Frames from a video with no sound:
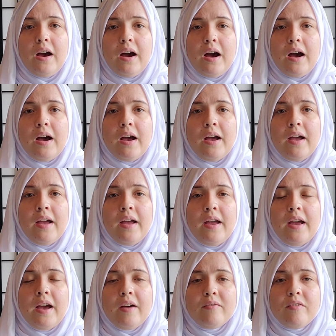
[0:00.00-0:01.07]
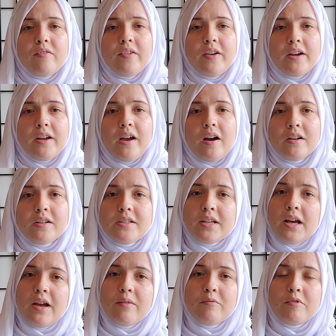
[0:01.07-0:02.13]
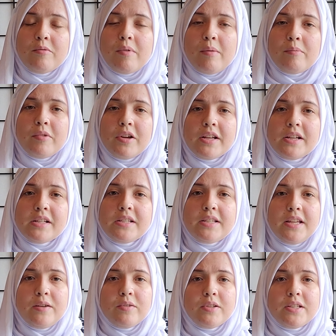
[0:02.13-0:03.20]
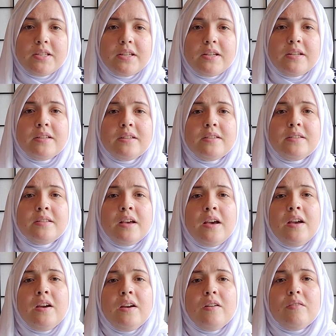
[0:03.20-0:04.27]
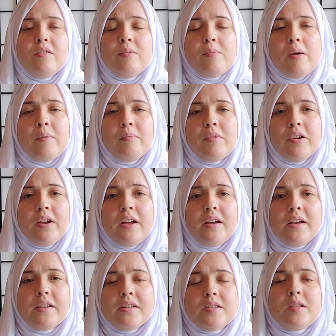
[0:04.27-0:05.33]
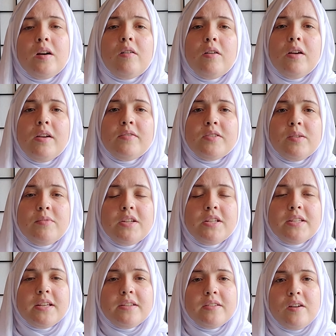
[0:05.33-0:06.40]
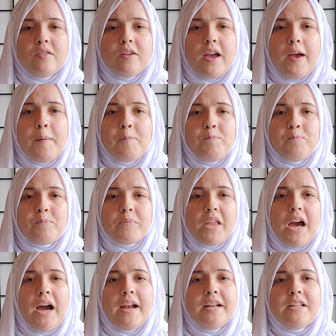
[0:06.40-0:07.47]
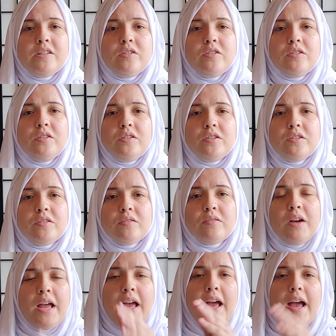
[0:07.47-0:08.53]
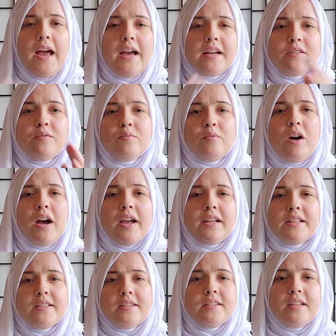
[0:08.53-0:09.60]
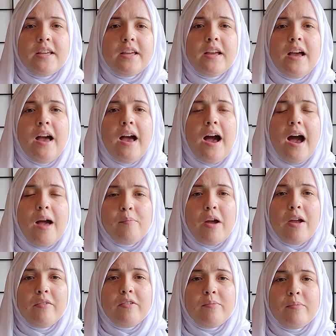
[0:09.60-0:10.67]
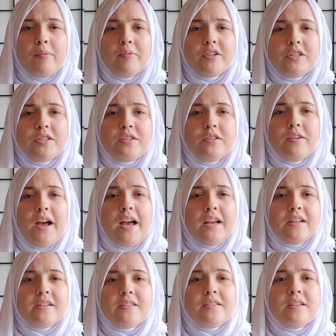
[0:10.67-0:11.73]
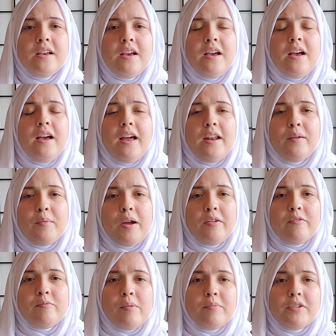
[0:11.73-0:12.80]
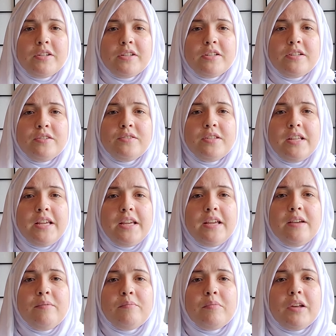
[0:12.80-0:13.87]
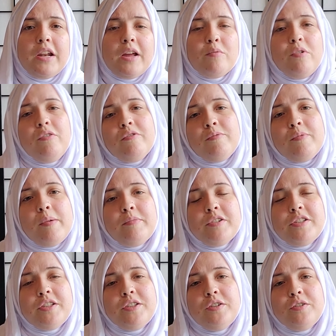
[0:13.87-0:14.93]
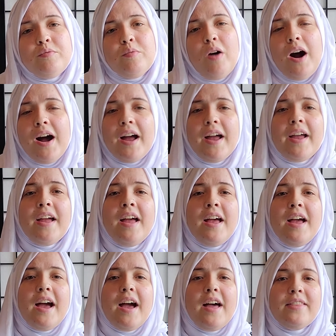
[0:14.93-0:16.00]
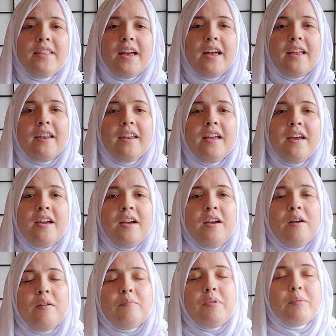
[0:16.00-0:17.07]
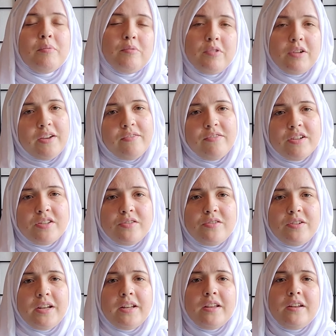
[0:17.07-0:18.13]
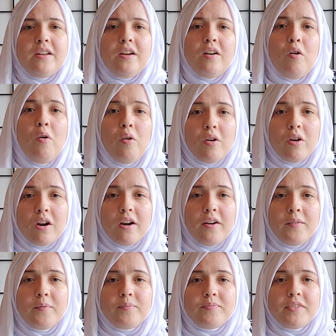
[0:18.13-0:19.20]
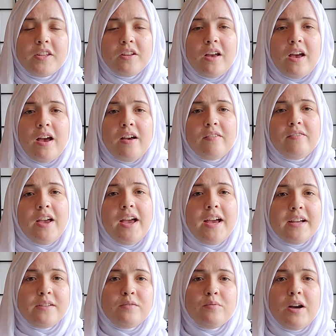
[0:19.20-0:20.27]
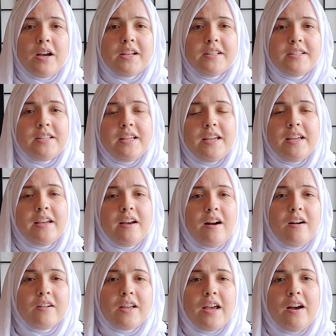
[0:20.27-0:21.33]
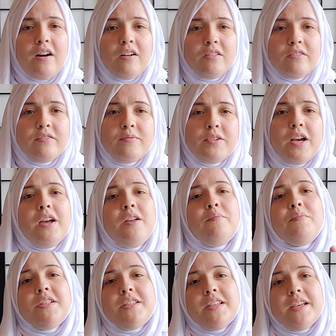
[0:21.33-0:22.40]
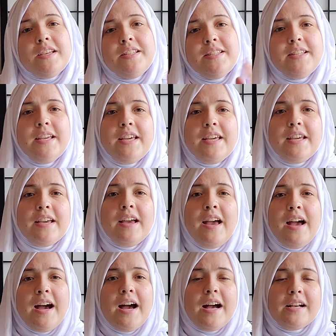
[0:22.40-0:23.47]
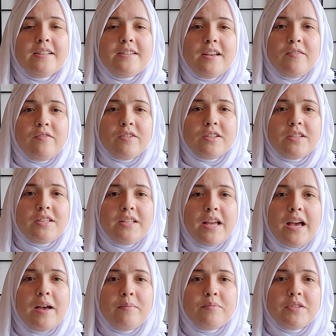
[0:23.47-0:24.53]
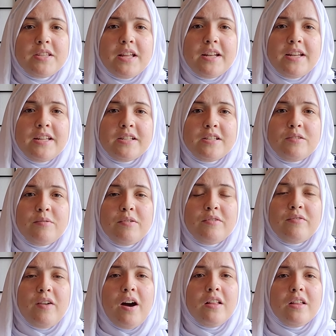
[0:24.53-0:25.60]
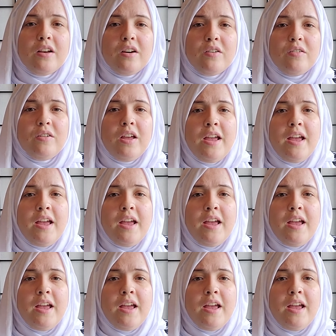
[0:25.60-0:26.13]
I have a very hard time remembering sequences, remembering. So if somebody says, okay, I need you to do X, Y, and Z, I might remember to do X and I might remember to do Z, but I won't remember to do Y, and then people will get frustrated. Or you'll have X, Y, and Z, I'll get all of them done, but say Z has several steps that needs to be followed,